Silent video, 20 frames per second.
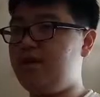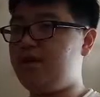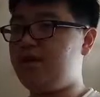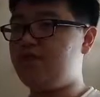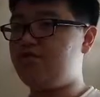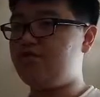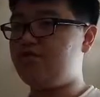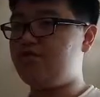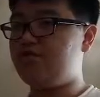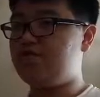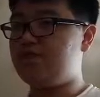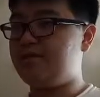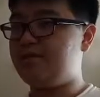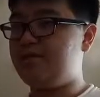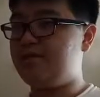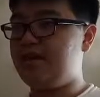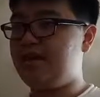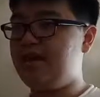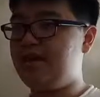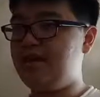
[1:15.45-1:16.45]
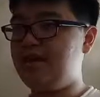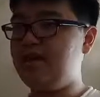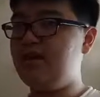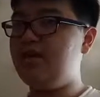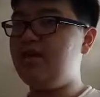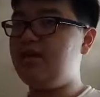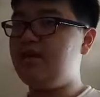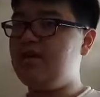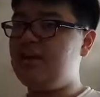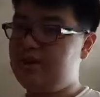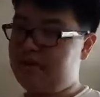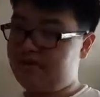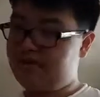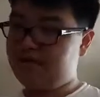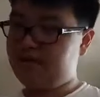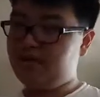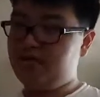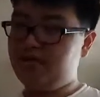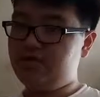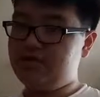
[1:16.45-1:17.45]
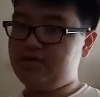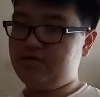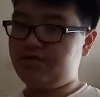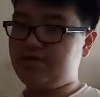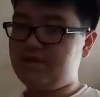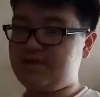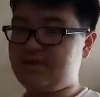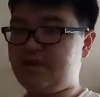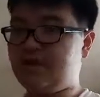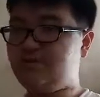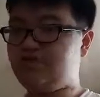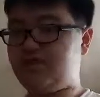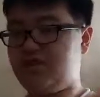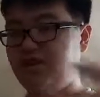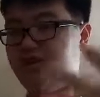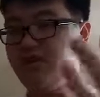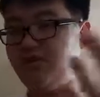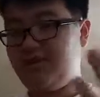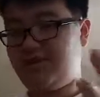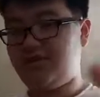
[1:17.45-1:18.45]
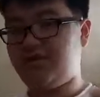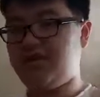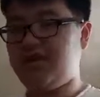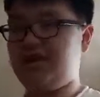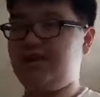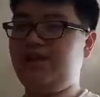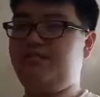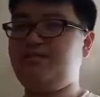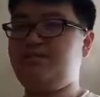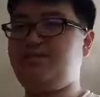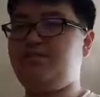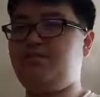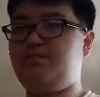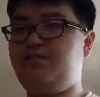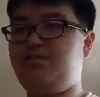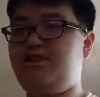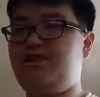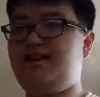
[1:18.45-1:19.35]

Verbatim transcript: Andrew WK for the music for the soundtrack. You might know that guy from some.